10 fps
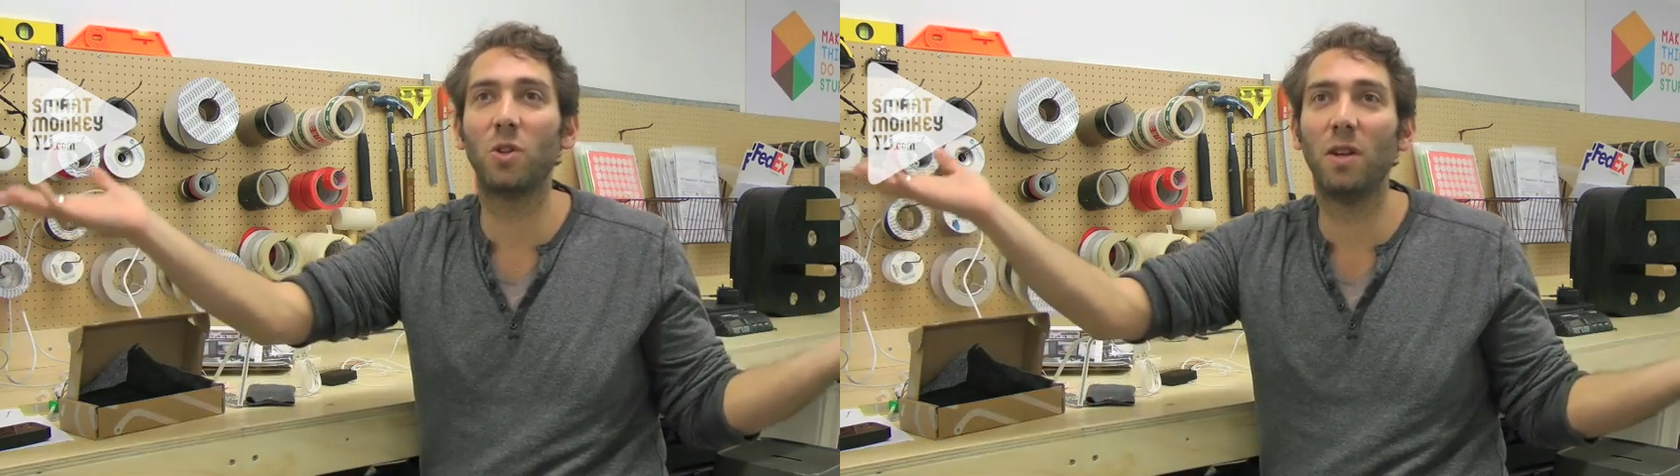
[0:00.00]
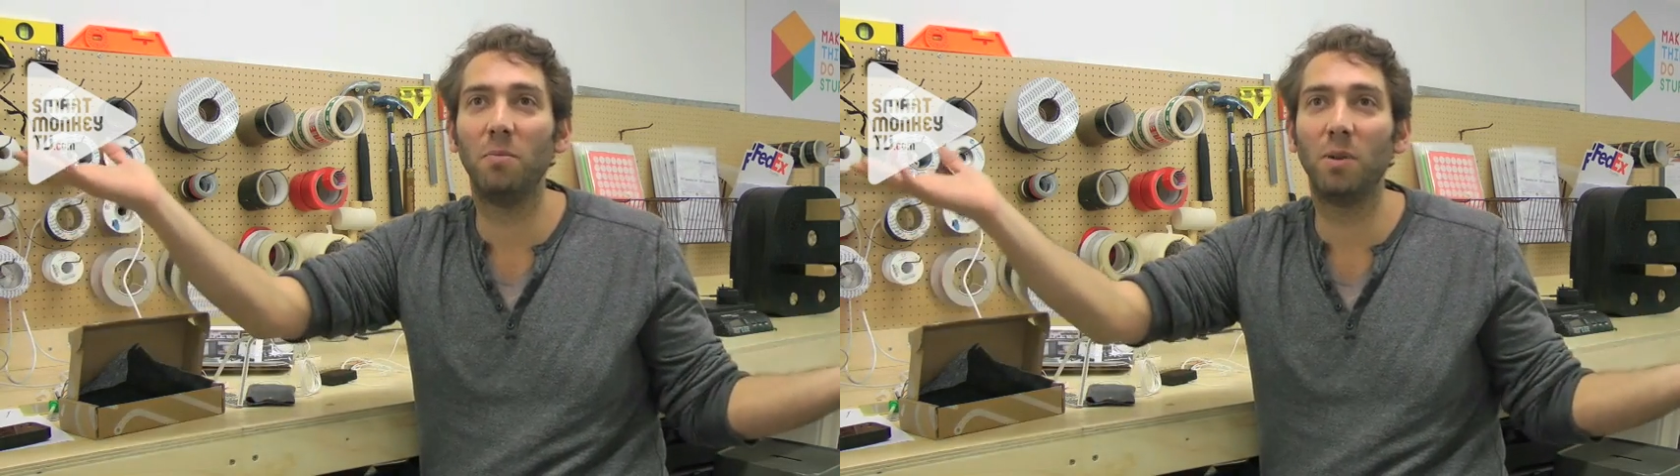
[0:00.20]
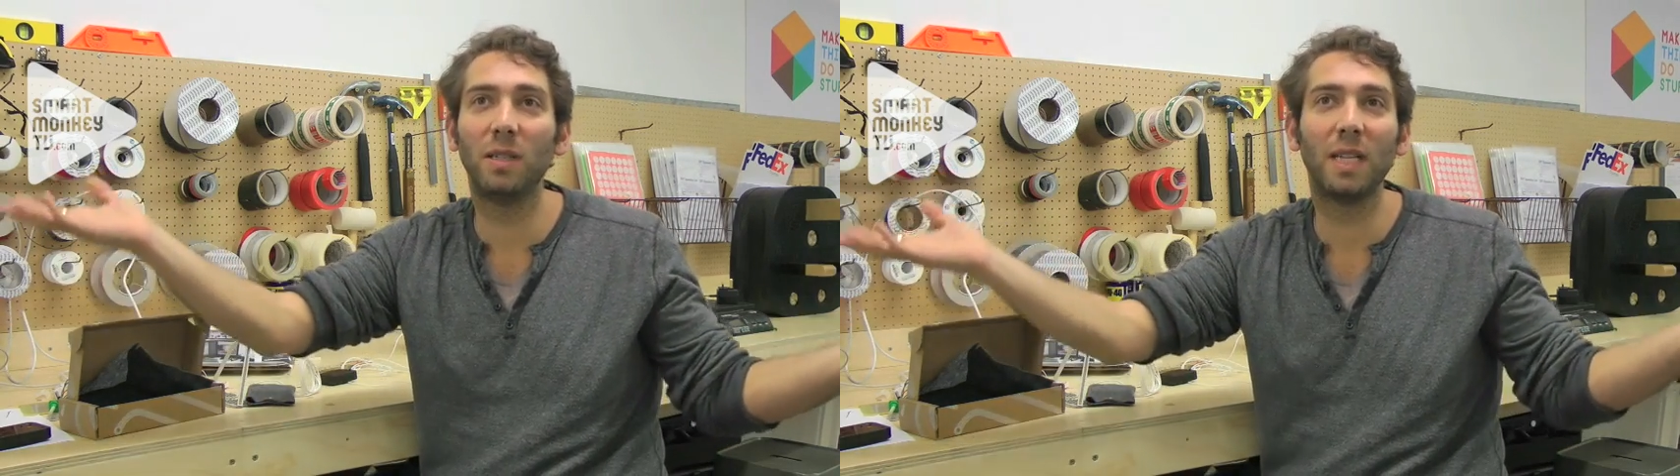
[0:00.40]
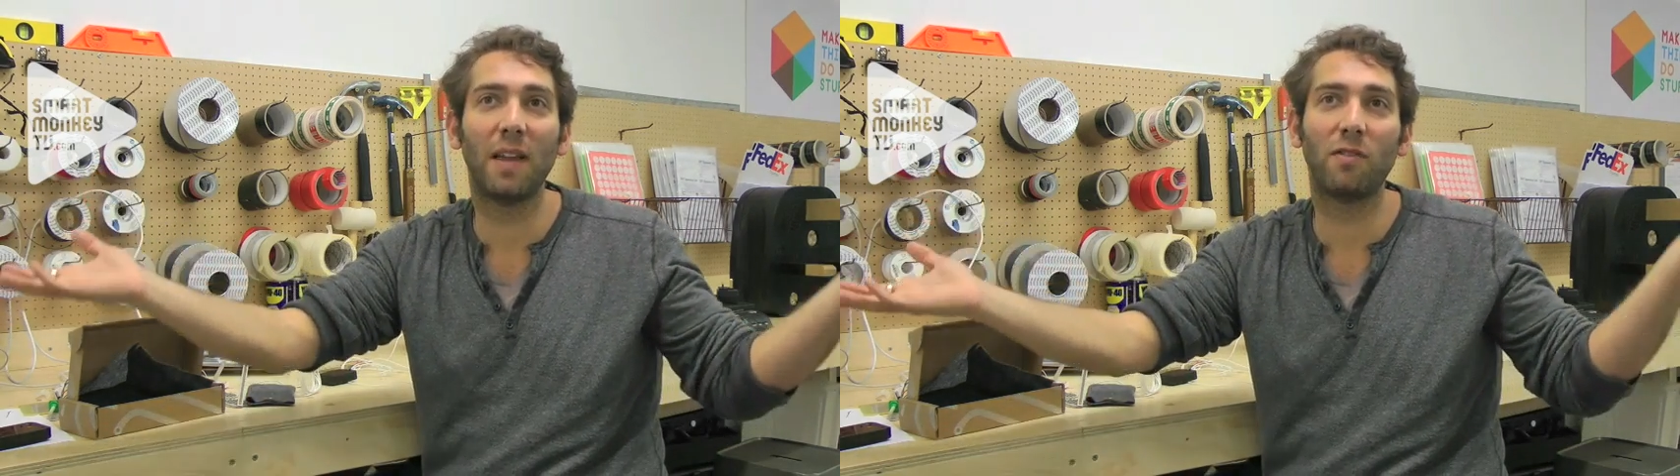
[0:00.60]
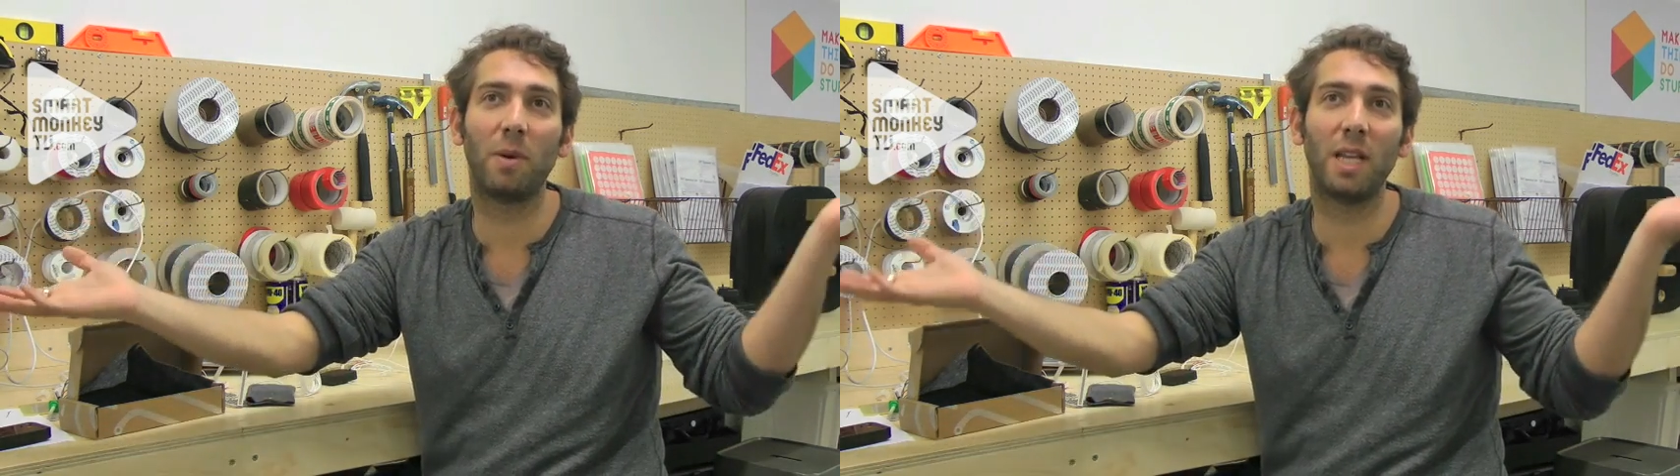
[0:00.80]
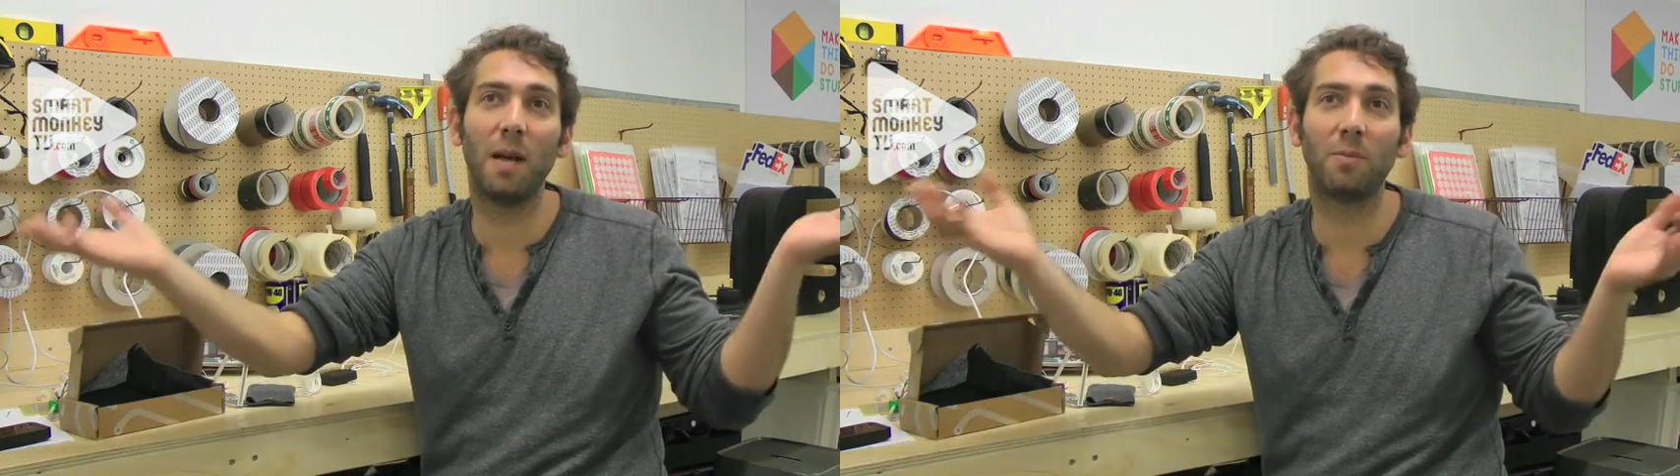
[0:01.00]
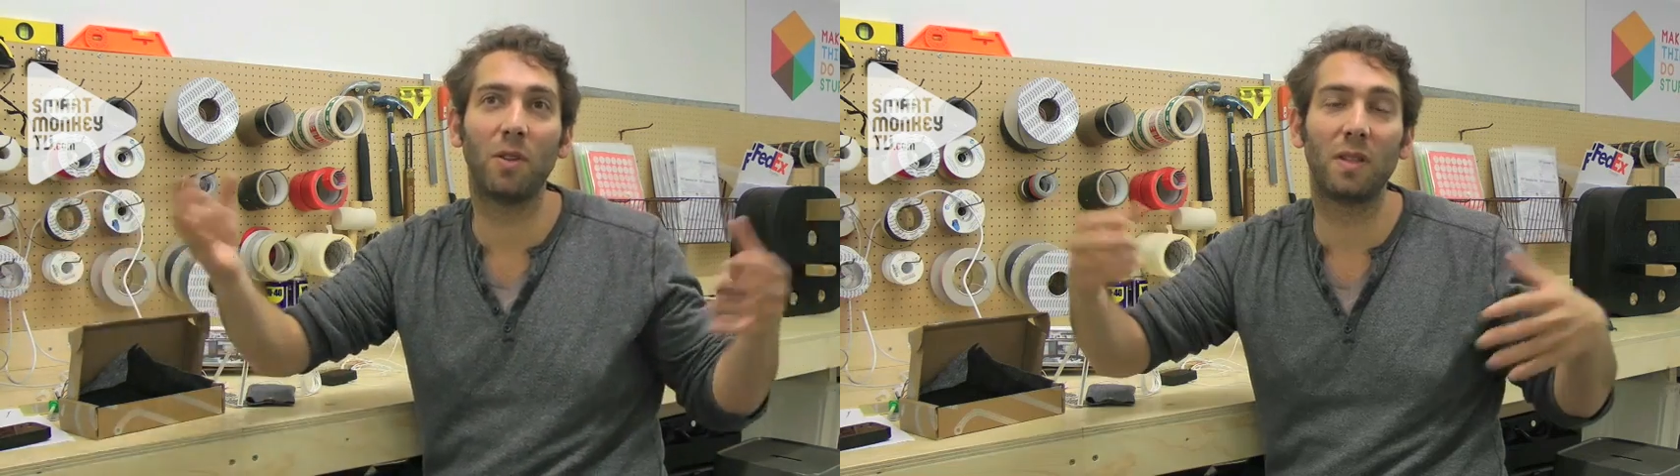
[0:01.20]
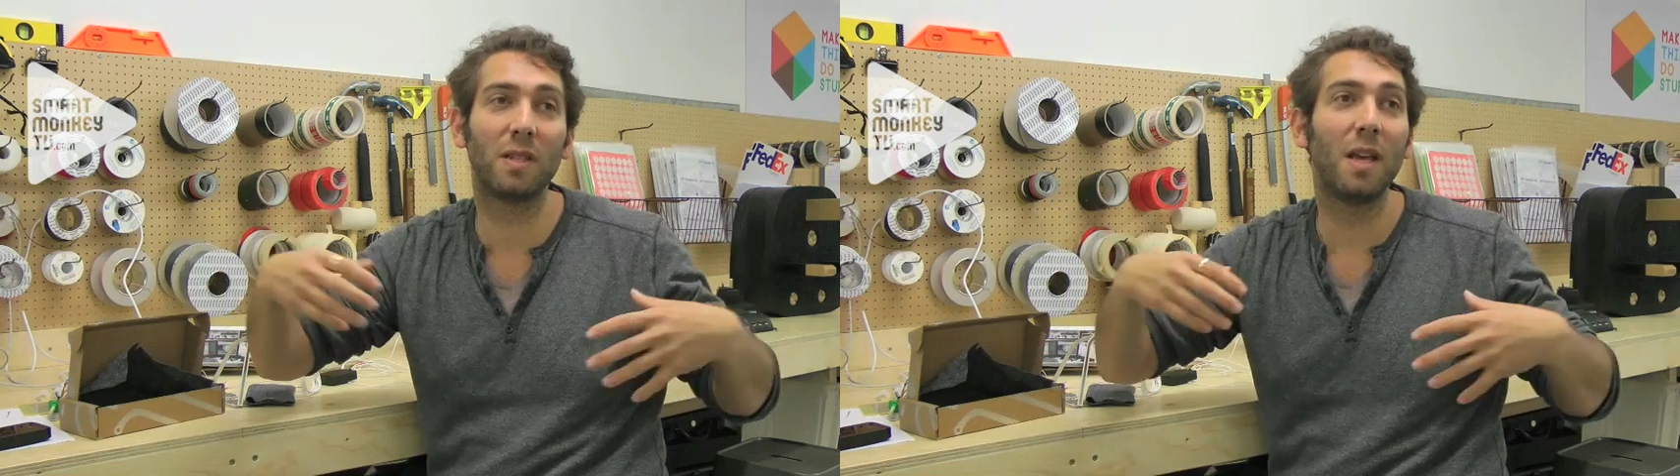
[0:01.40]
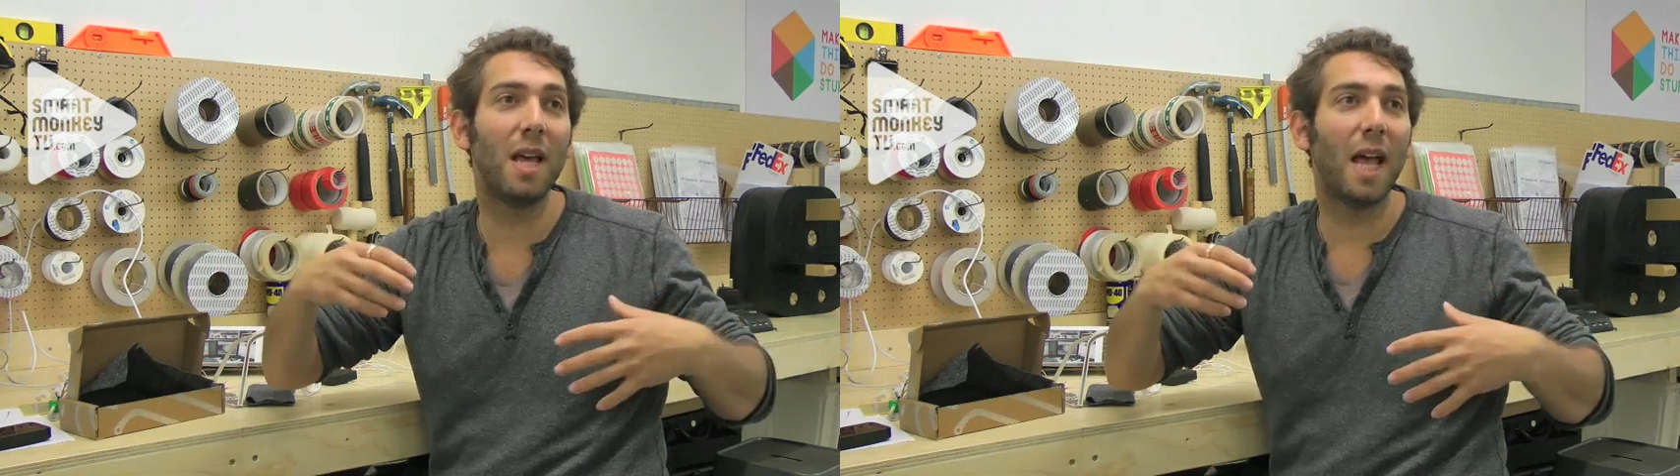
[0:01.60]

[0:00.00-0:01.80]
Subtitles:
surely building everybody up to this